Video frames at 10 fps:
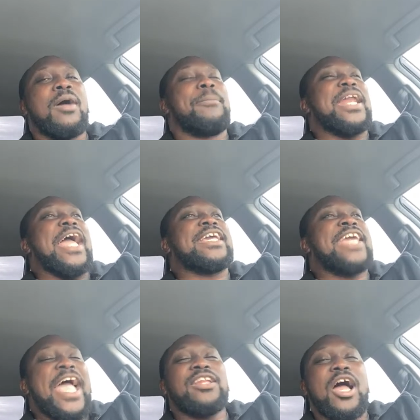But I
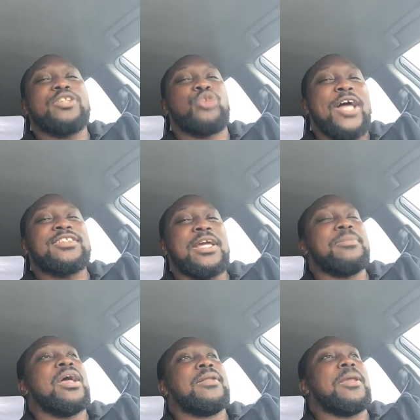cannot trust him
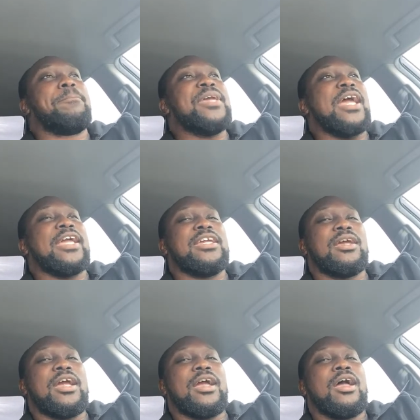to be
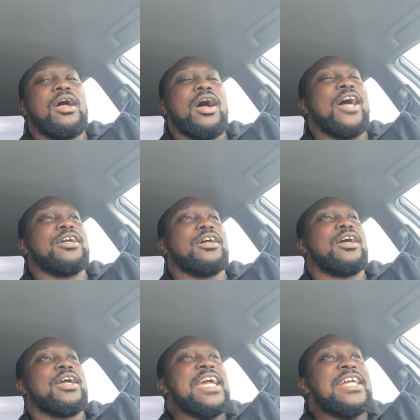an
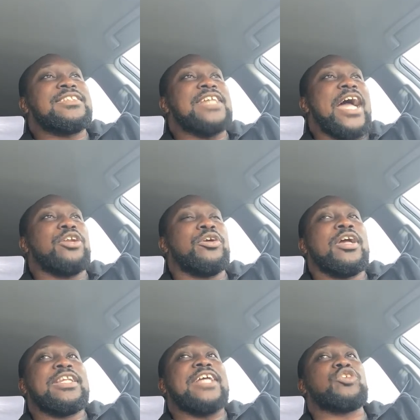insider
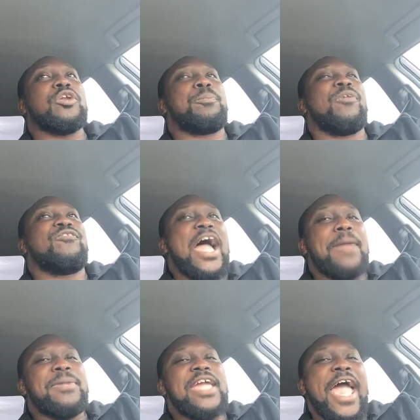that's going to provide
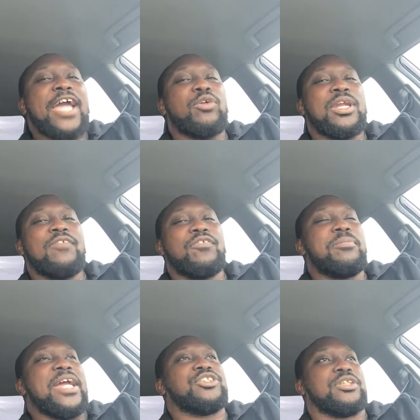me accurate
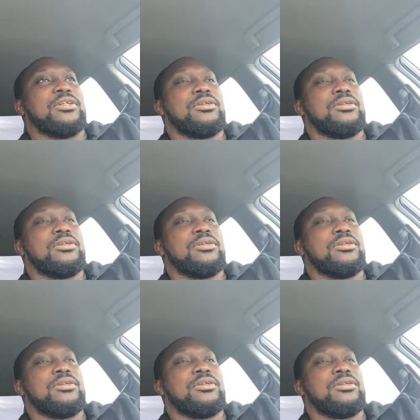information.